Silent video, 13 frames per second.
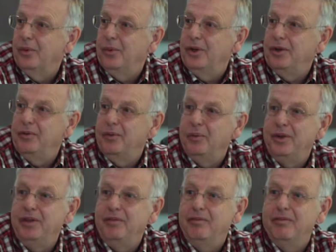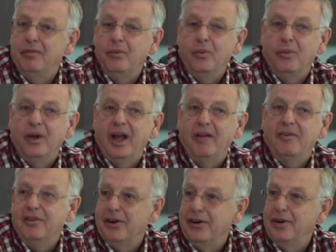We have
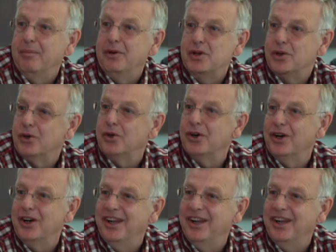a very mature